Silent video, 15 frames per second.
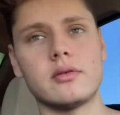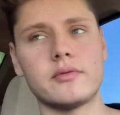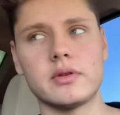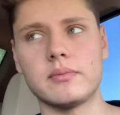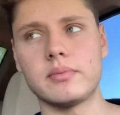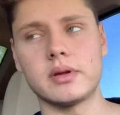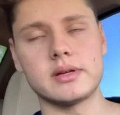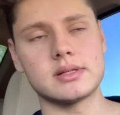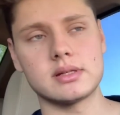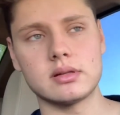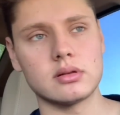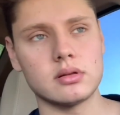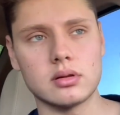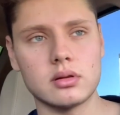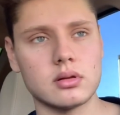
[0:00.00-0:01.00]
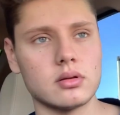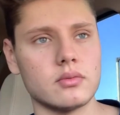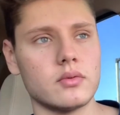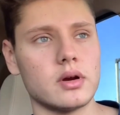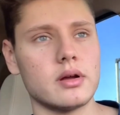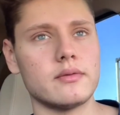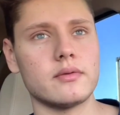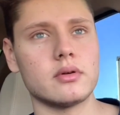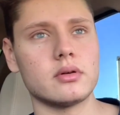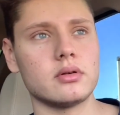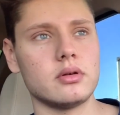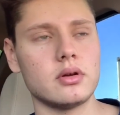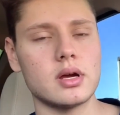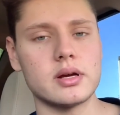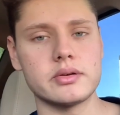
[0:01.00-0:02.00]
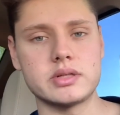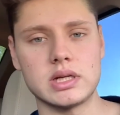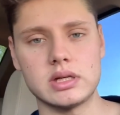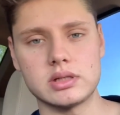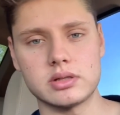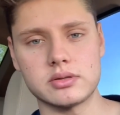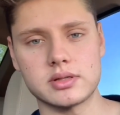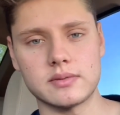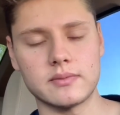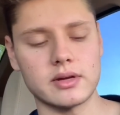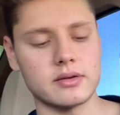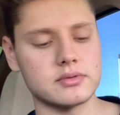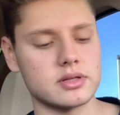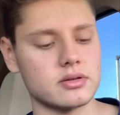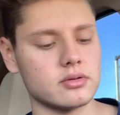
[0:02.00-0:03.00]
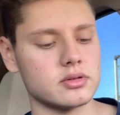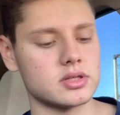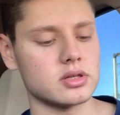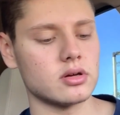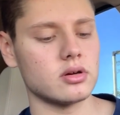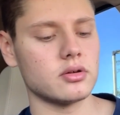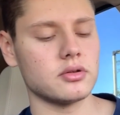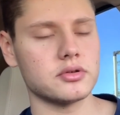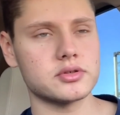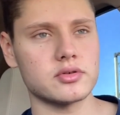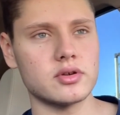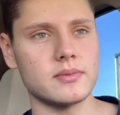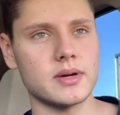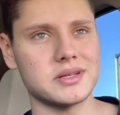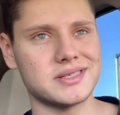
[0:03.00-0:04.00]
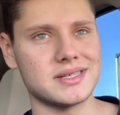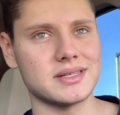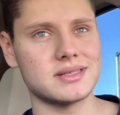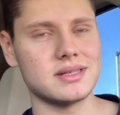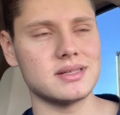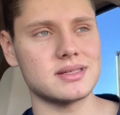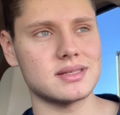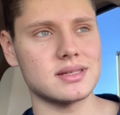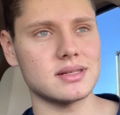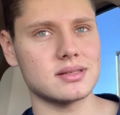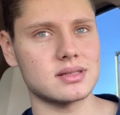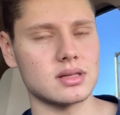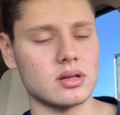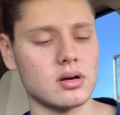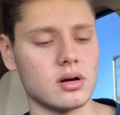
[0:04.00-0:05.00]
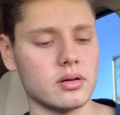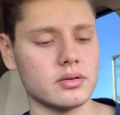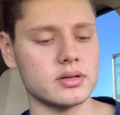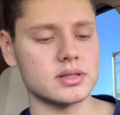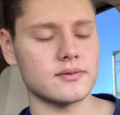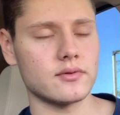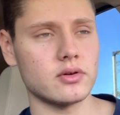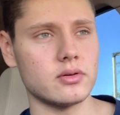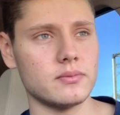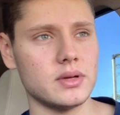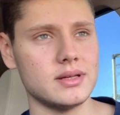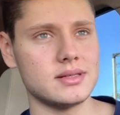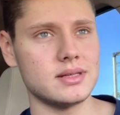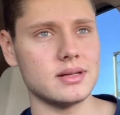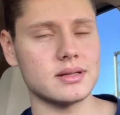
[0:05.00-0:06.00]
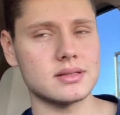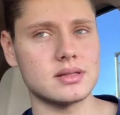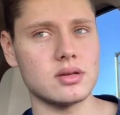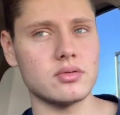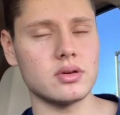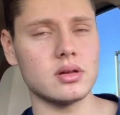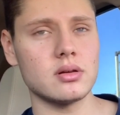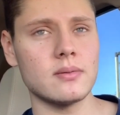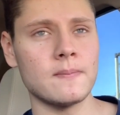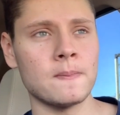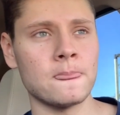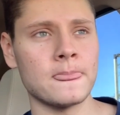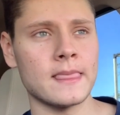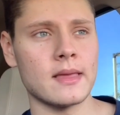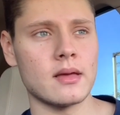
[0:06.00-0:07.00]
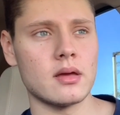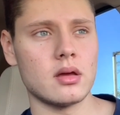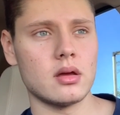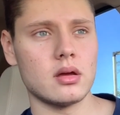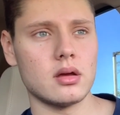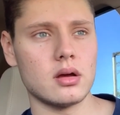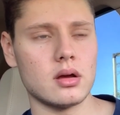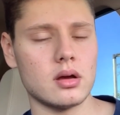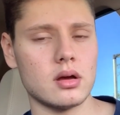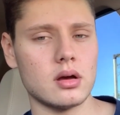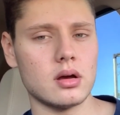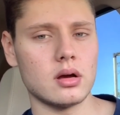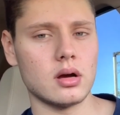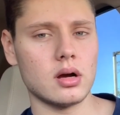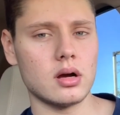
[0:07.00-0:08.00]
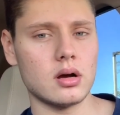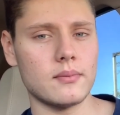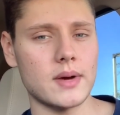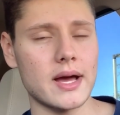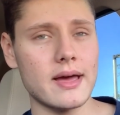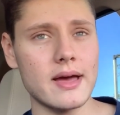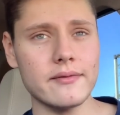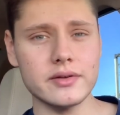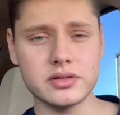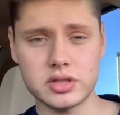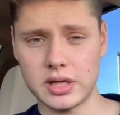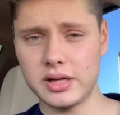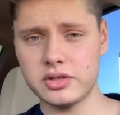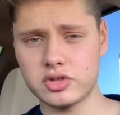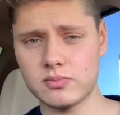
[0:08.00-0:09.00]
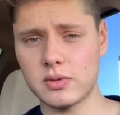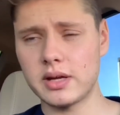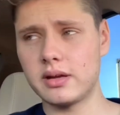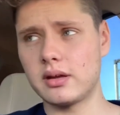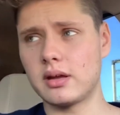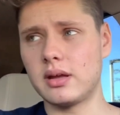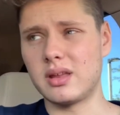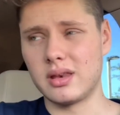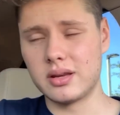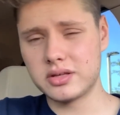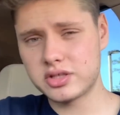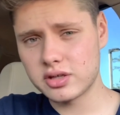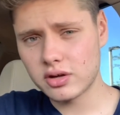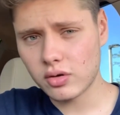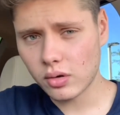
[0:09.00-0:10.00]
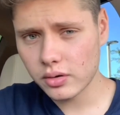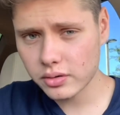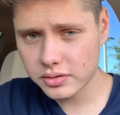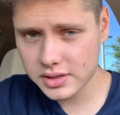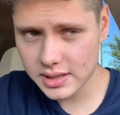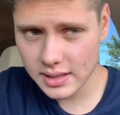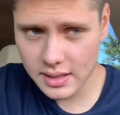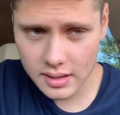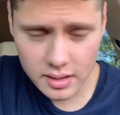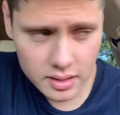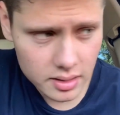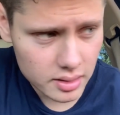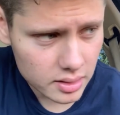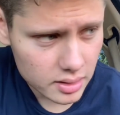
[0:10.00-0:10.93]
over the place, and whatever, you got to change those sometimes too. So those were about $66 from ECS Tuning. I haven't changed my ignition coils yet,